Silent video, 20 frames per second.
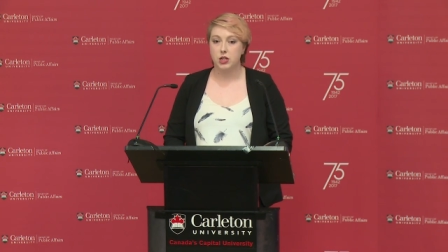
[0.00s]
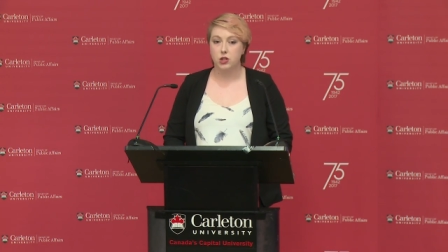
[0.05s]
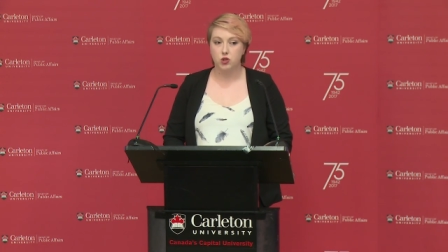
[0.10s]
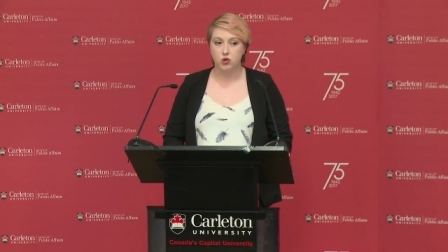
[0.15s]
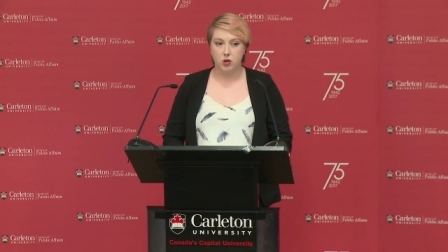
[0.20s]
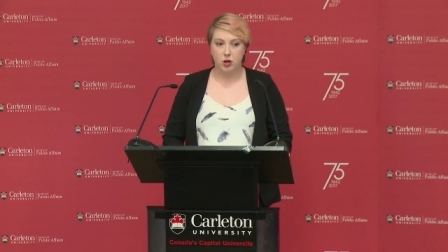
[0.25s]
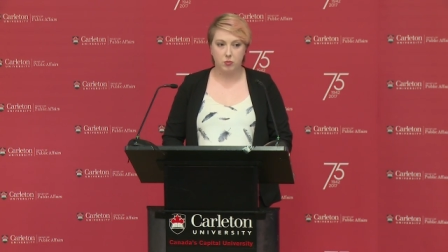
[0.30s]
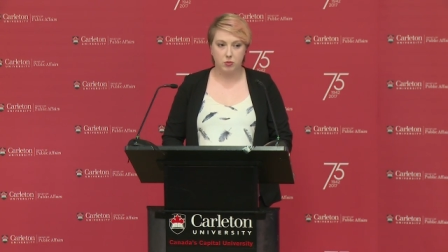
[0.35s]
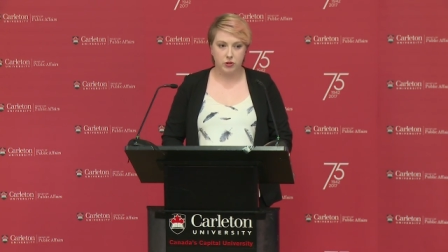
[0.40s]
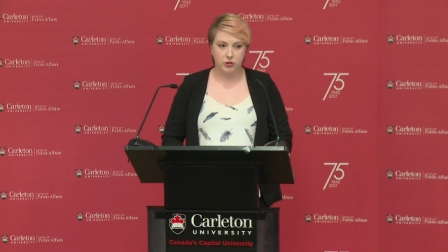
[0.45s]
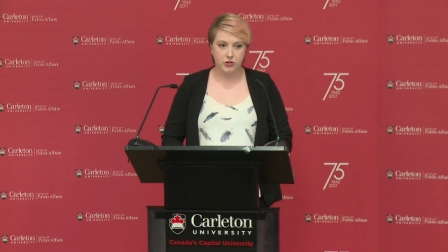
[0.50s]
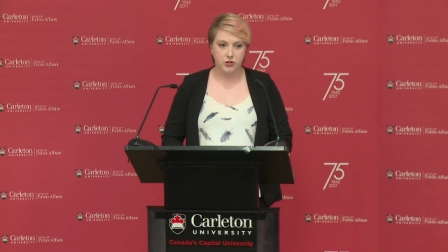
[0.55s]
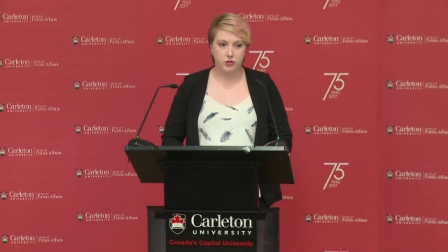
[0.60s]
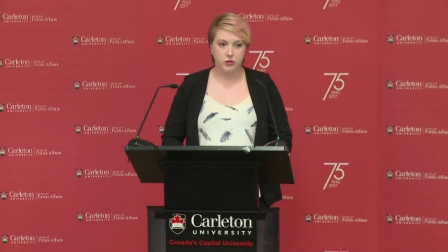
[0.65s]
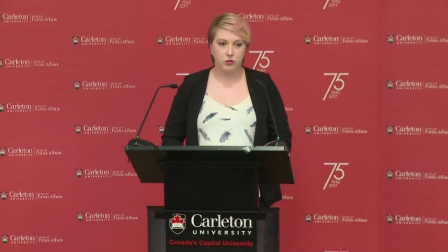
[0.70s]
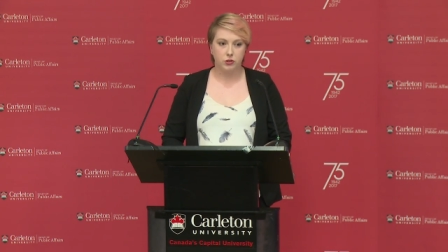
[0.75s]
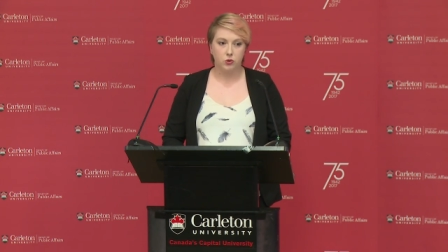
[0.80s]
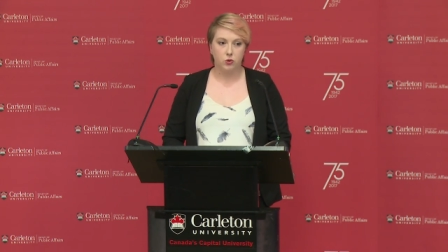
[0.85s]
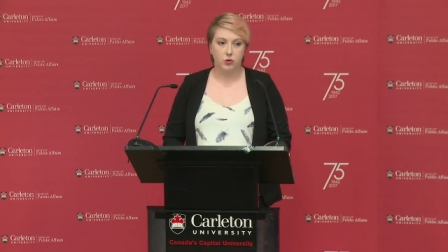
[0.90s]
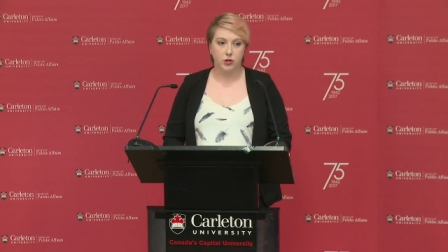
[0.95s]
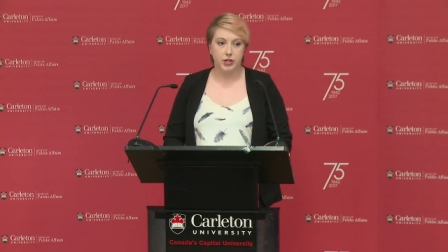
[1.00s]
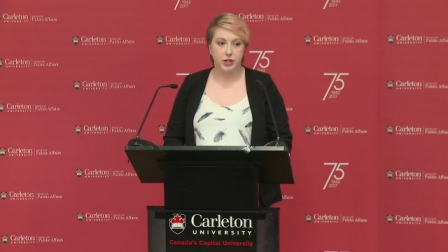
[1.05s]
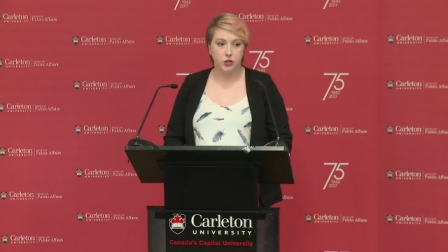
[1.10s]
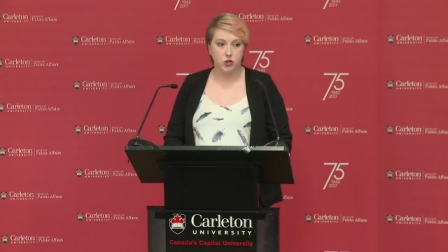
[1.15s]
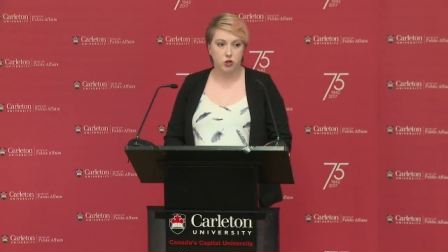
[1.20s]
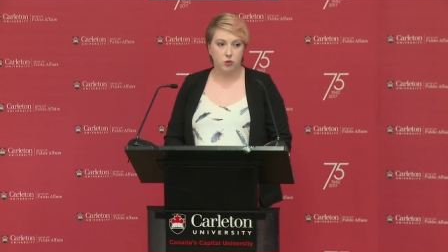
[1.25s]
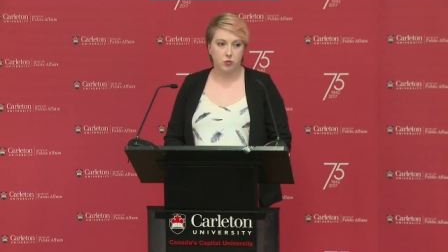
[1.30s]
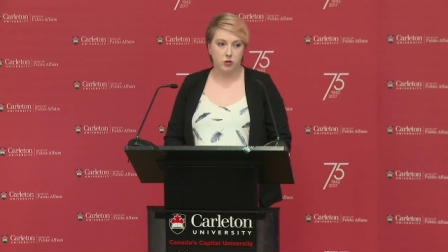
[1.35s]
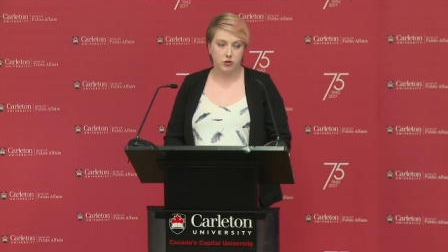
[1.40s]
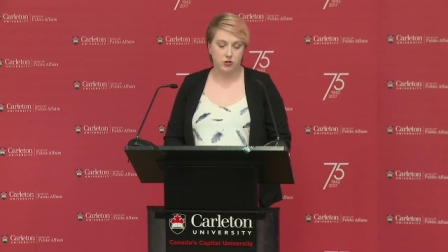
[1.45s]
intrapersonal or
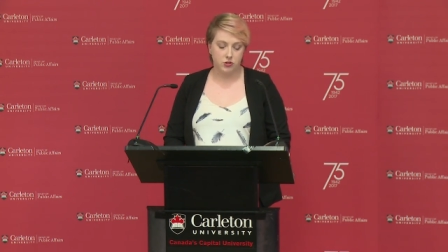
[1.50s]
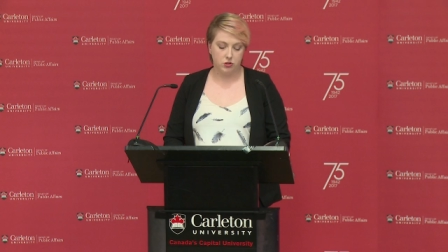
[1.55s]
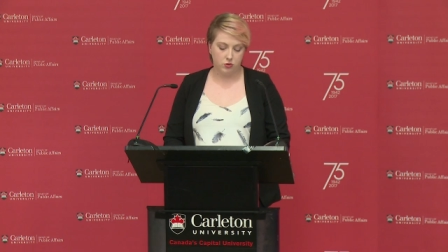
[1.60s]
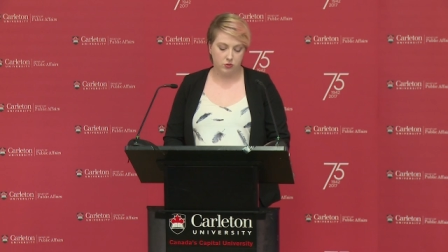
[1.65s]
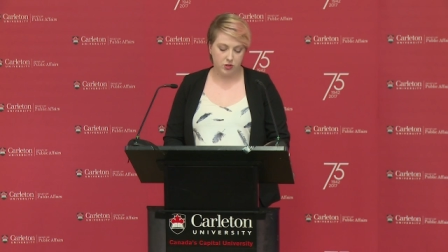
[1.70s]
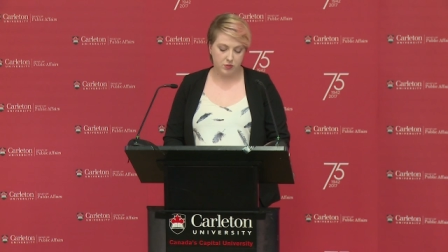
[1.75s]
interpersonal,